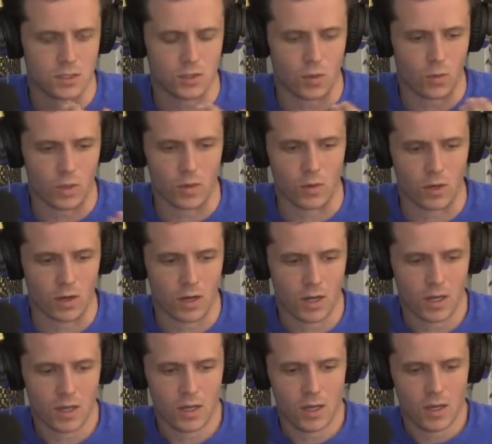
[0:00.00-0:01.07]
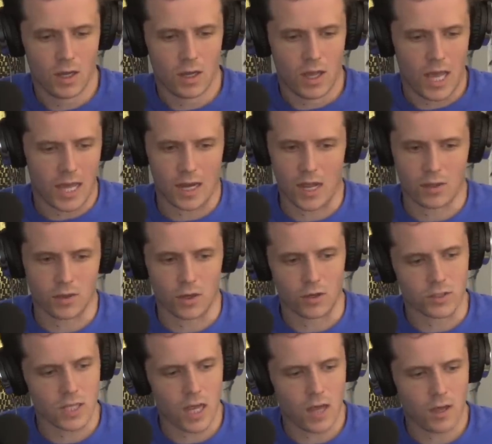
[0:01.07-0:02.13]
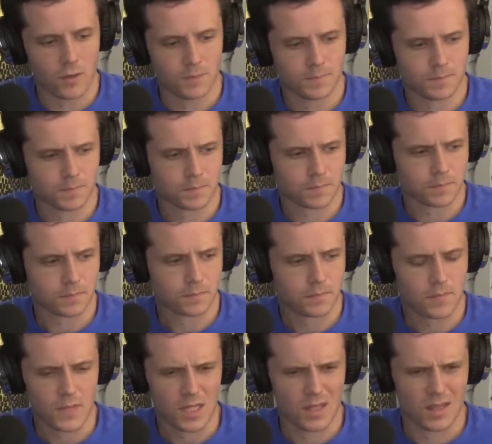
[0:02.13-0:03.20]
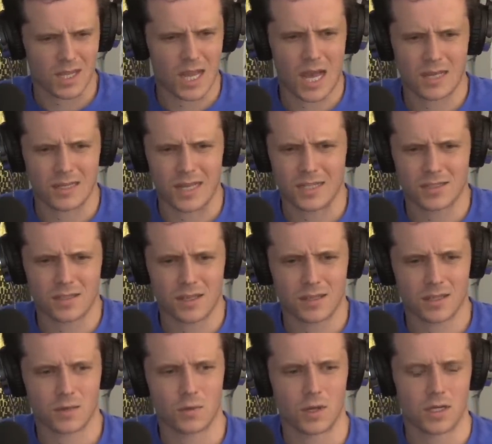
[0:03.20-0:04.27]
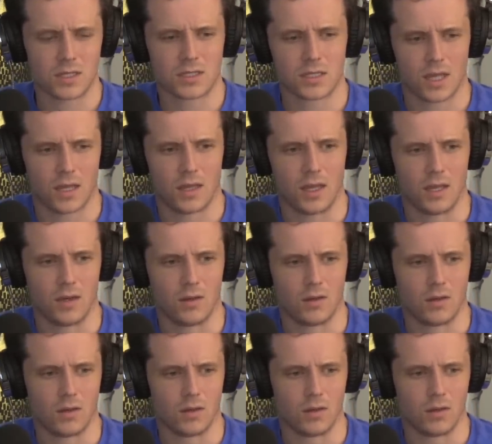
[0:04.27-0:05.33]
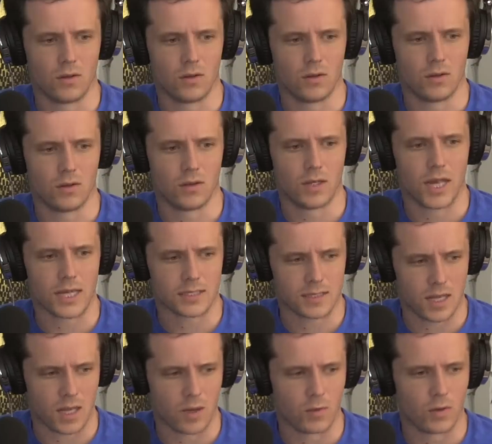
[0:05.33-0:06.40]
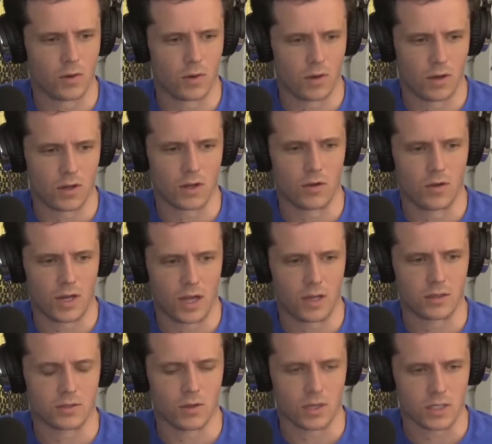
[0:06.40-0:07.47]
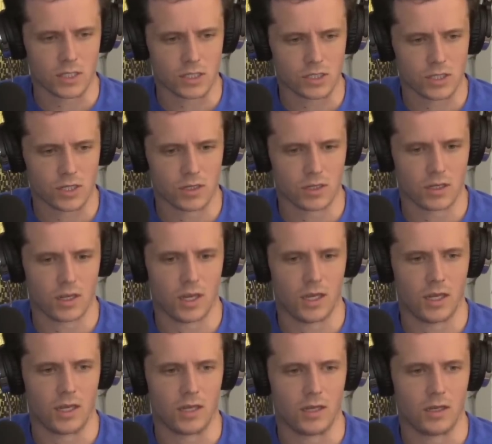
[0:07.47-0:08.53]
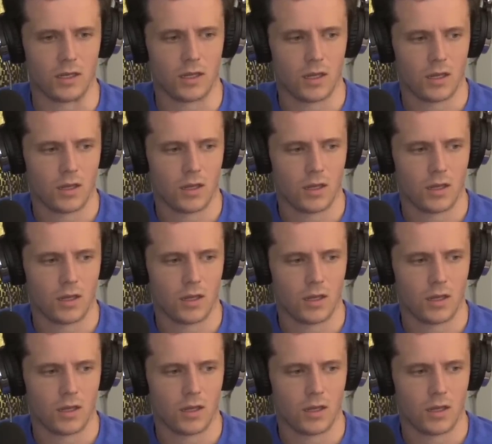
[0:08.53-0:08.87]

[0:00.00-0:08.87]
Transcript: so we were hanging out at the hotel, the Continental, I think it was, and then the next day we were all going out to audition. And